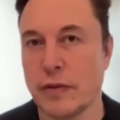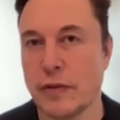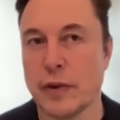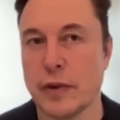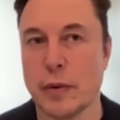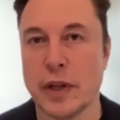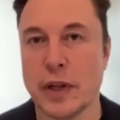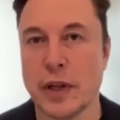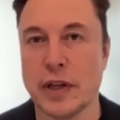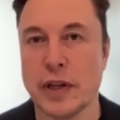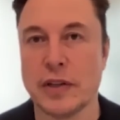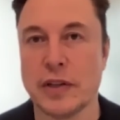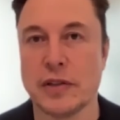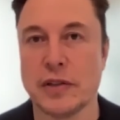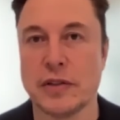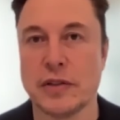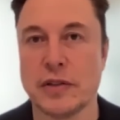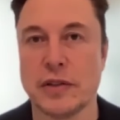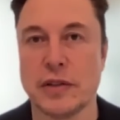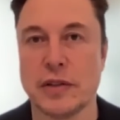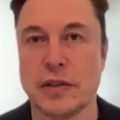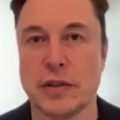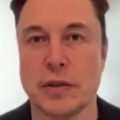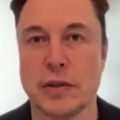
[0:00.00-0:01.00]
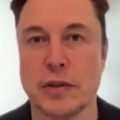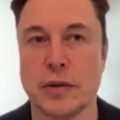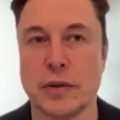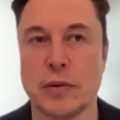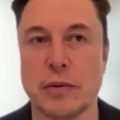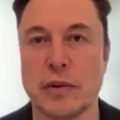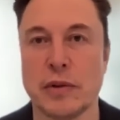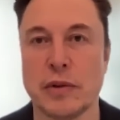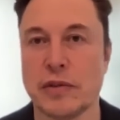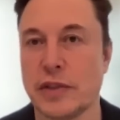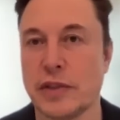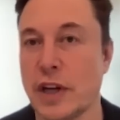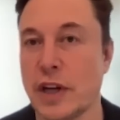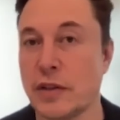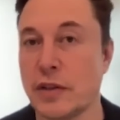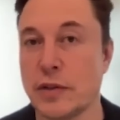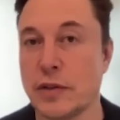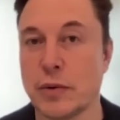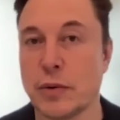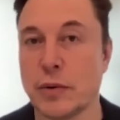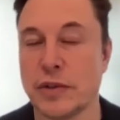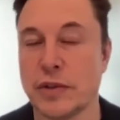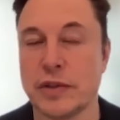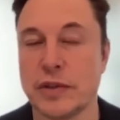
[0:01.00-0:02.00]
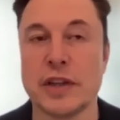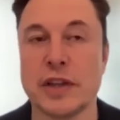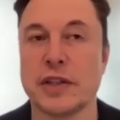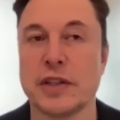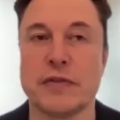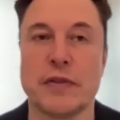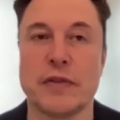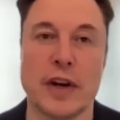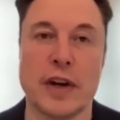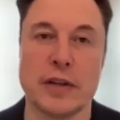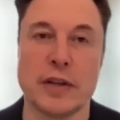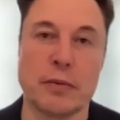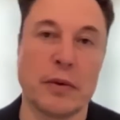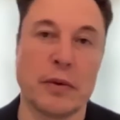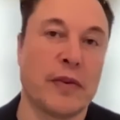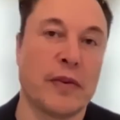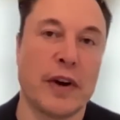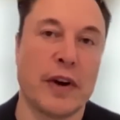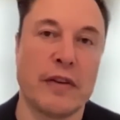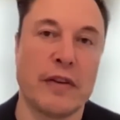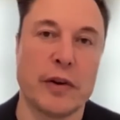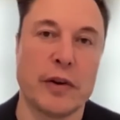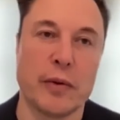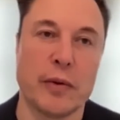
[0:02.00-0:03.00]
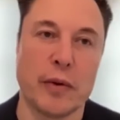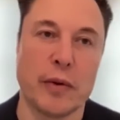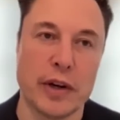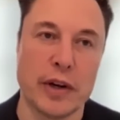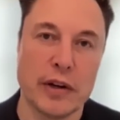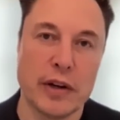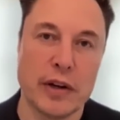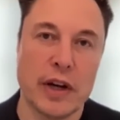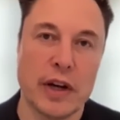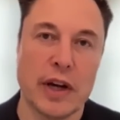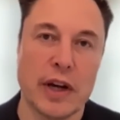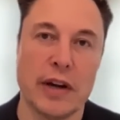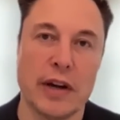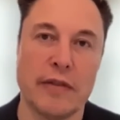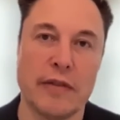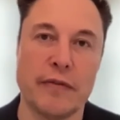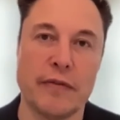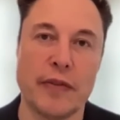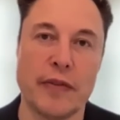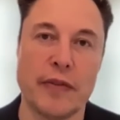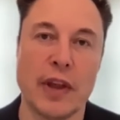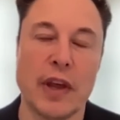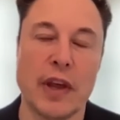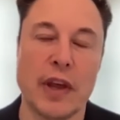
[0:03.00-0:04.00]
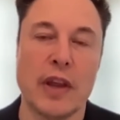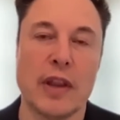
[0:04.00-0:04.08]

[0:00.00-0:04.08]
if they're willing to, to change the rules, not just for us, but for everyone, um,